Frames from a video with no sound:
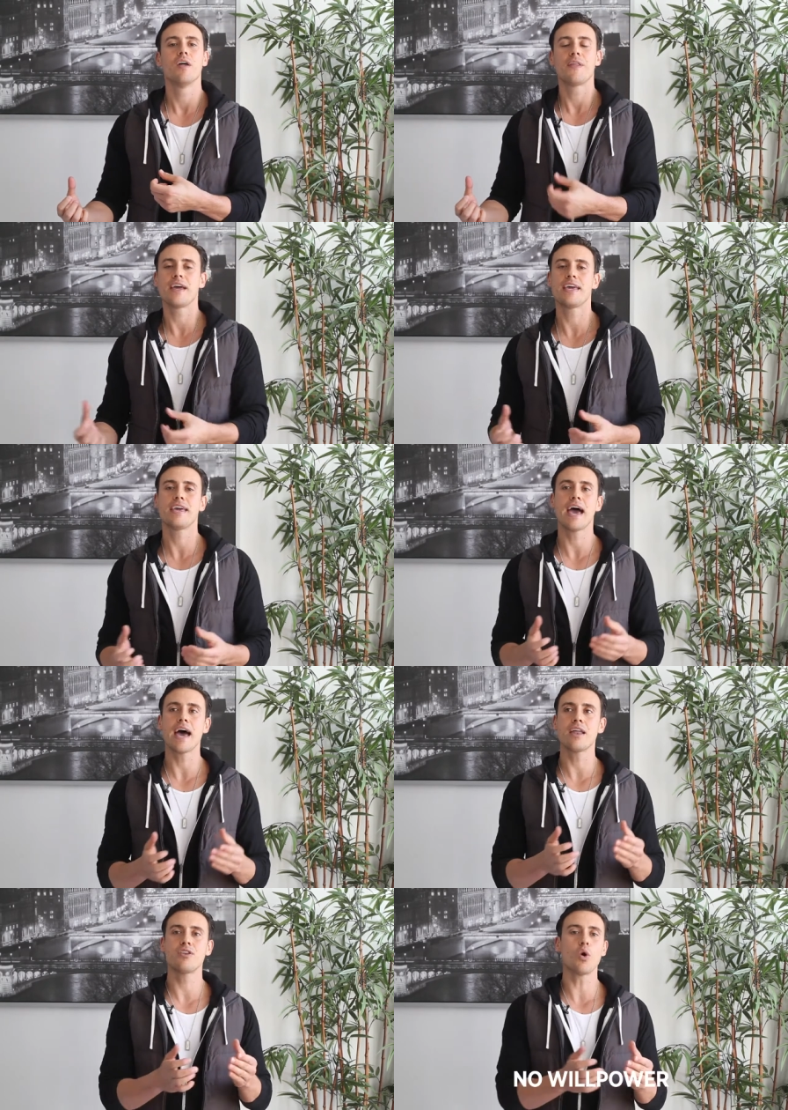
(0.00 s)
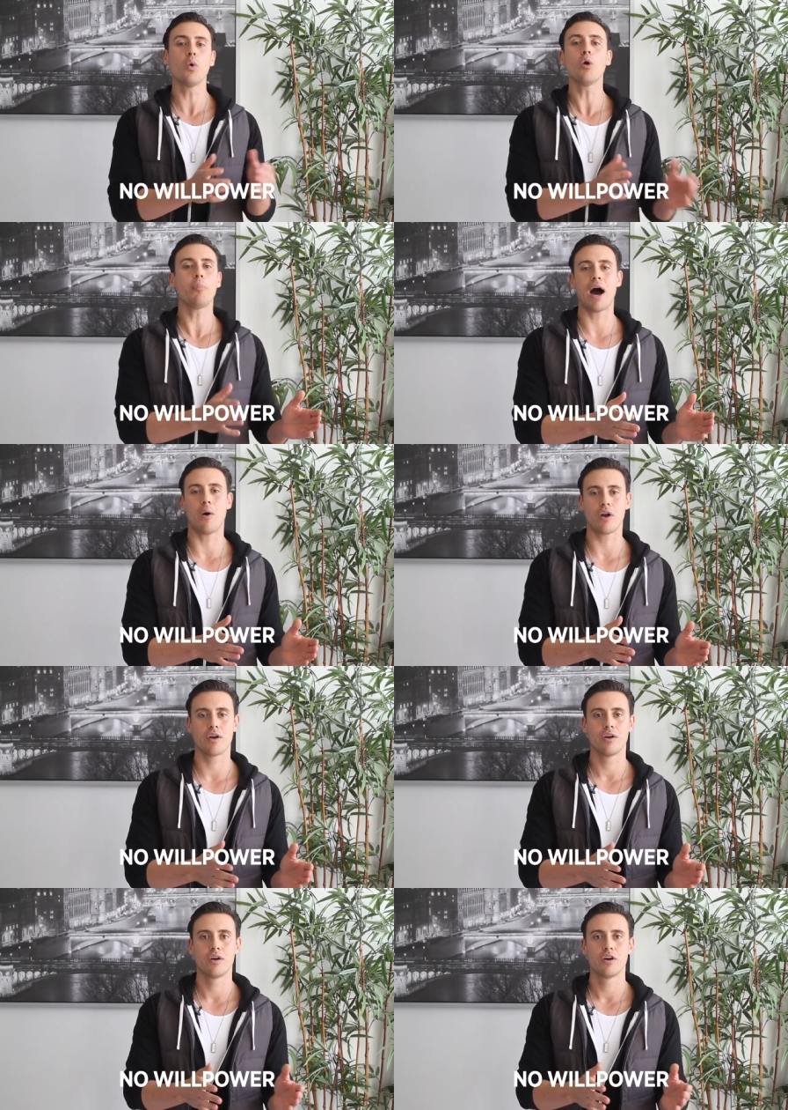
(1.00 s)
That he had no willpower,
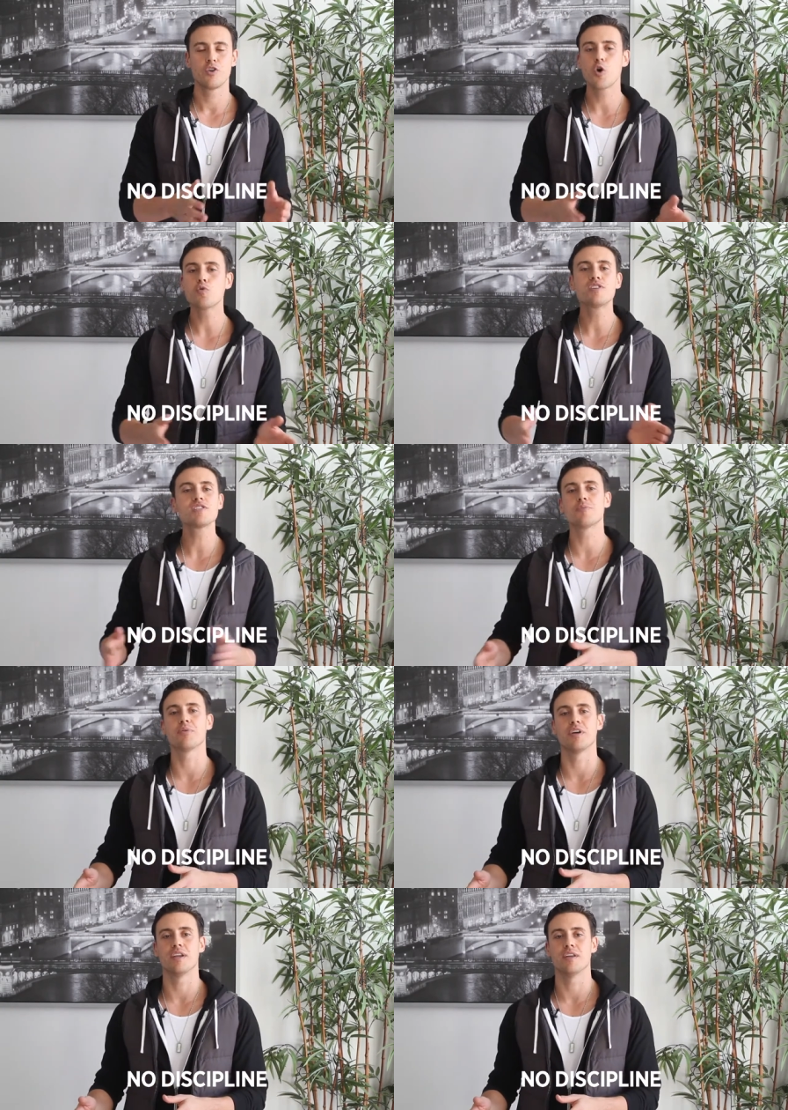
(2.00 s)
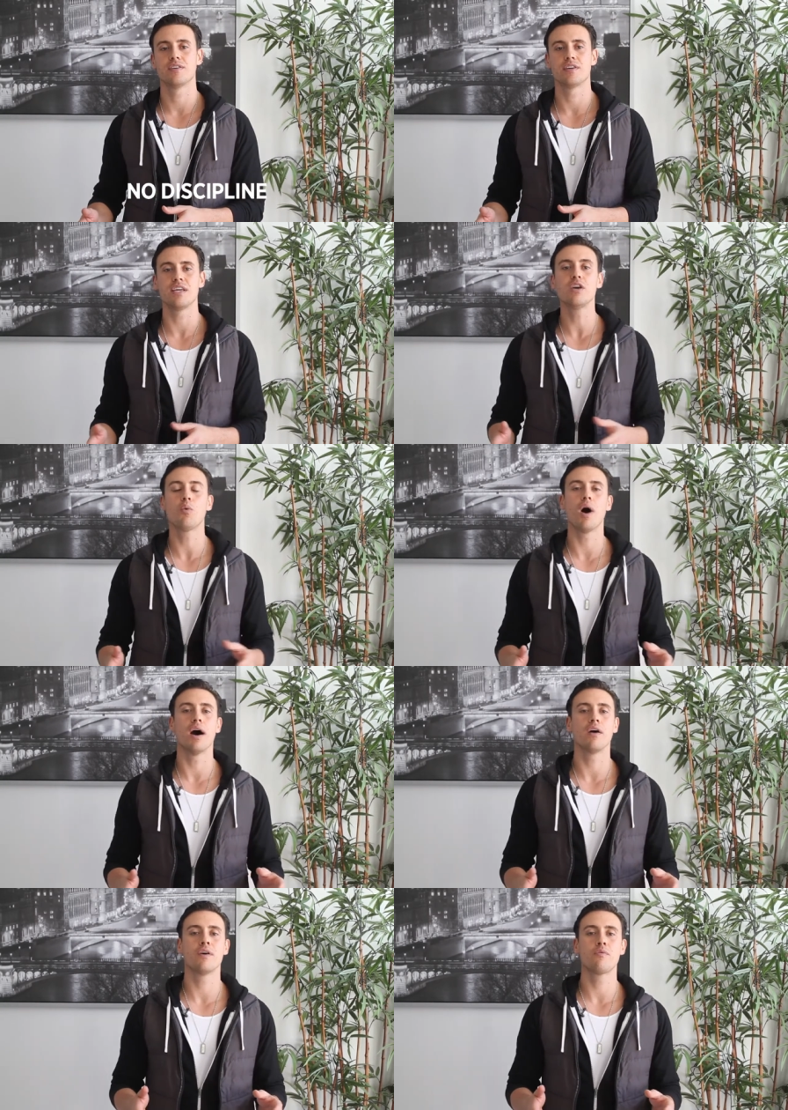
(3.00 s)
no discipline to eat
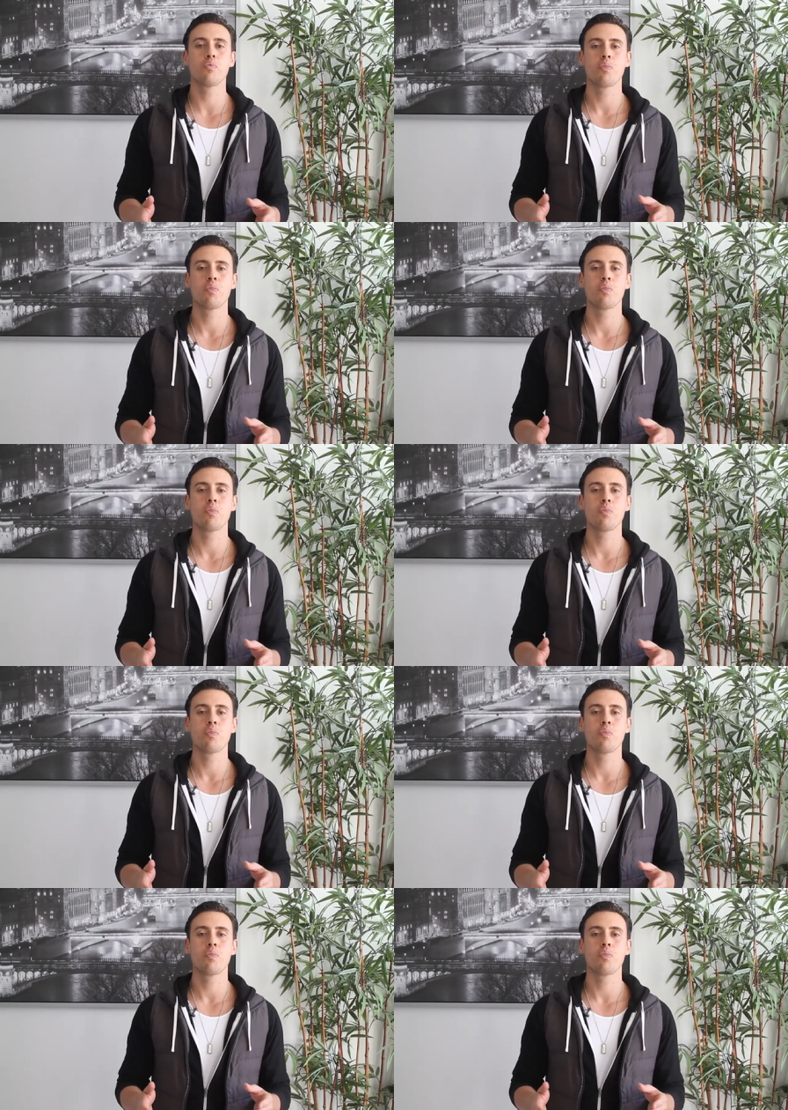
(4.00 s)
well,